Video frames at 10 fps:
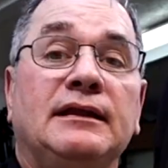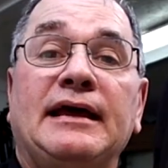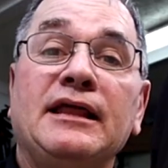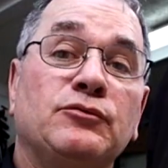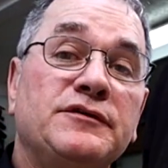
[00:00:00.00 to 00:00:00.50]

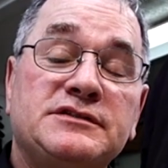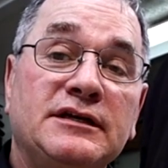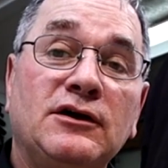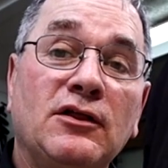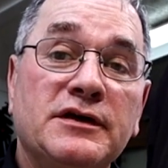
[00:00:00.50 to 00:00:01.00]
Now that we've
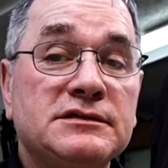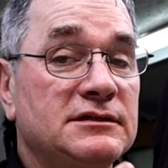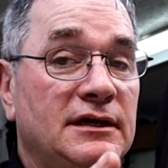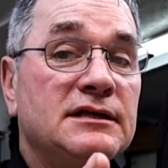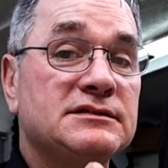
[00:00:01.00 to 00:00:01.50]
seen all this,
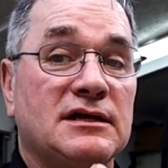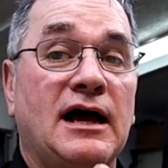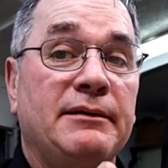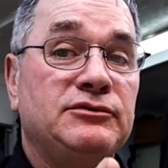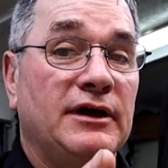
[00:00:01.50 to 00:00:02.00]
it's
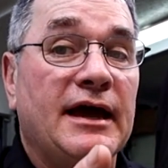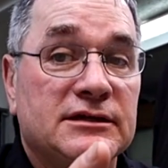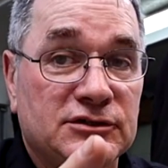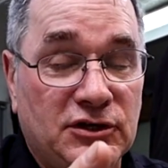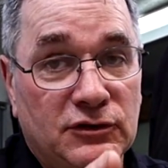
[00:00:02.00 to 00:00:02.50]
time to
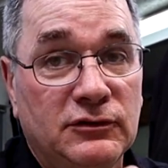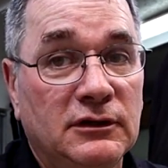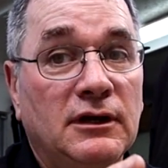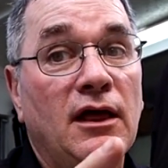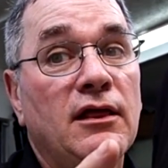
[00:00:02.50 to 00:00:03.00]
execute
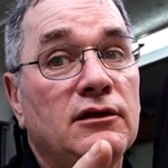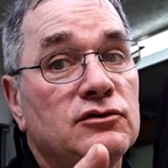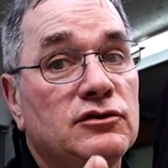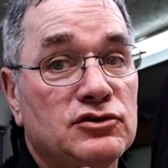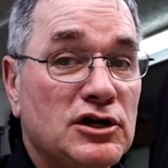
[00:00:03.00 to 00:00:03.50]

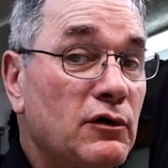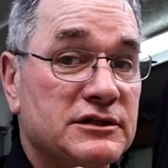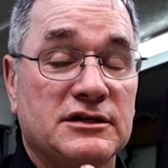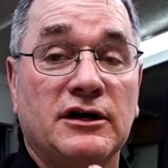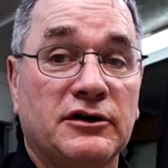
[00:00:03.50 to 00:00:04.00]
the Joe
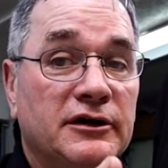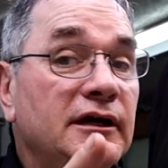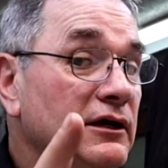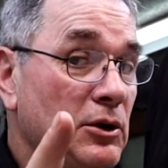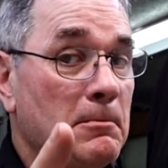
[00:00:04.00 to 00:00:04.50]
is
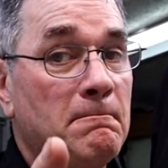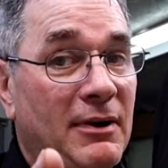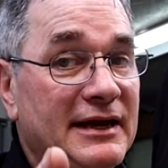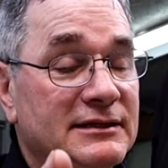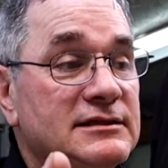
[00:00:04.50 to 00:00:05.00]
hungry bite